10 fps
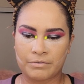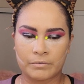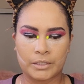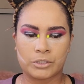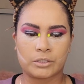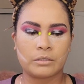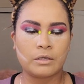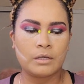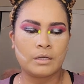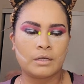foundation.
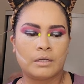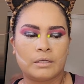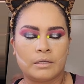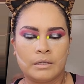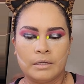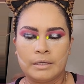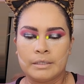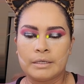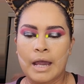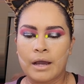
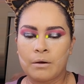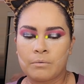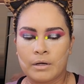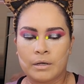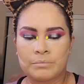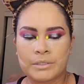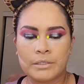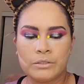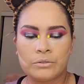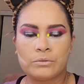Now I'm gonna
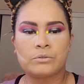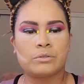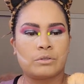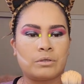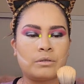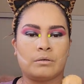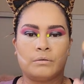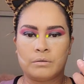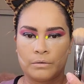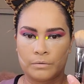use the
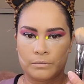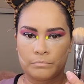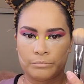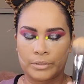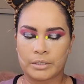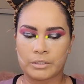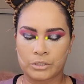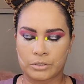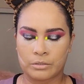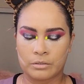
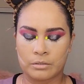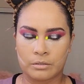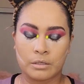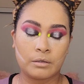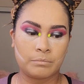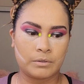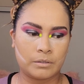blush, the